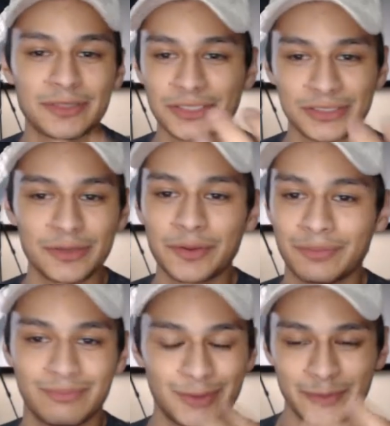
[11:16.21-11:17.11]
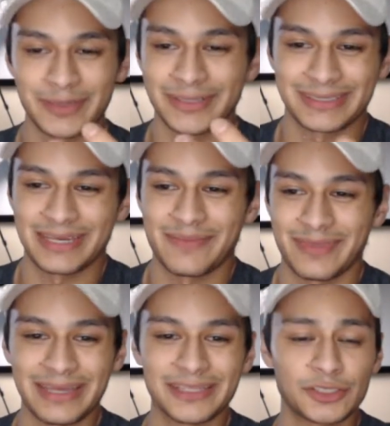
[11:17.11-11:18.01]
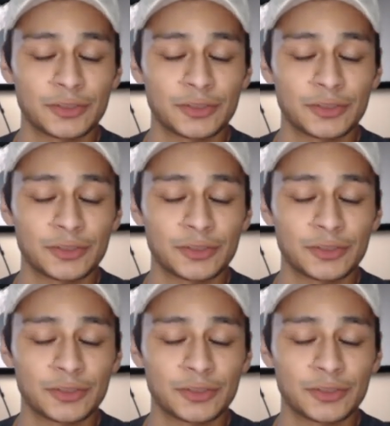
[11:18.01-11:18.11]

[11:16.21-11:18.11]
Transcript: You're still doing the same things.